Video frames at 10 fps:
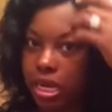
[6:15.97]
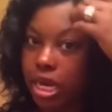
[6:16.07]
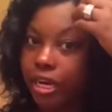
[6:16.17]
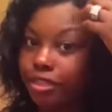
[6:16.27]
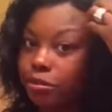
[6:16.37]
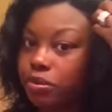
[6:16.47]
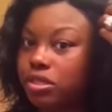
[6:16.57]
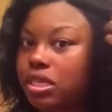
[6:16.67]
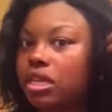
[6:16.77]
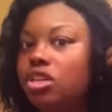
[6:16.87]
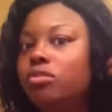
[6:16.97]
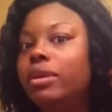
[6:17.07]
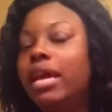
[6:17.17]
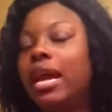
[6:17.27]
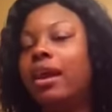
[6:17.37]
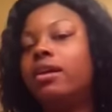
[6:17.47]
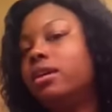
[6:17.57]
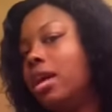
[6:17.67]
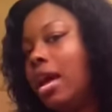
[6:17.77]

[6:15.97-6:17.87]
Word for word: 100% human hair.